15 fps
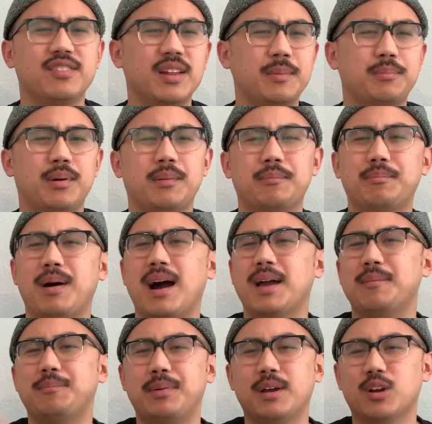flip them, buy
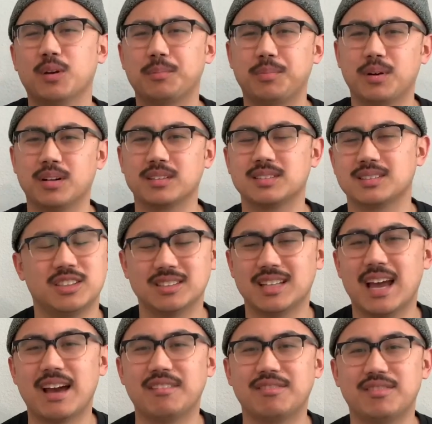bigger books, just
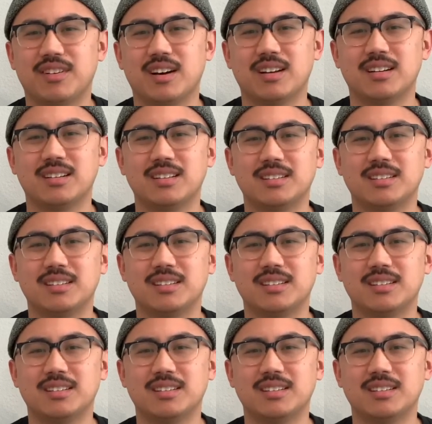have fun.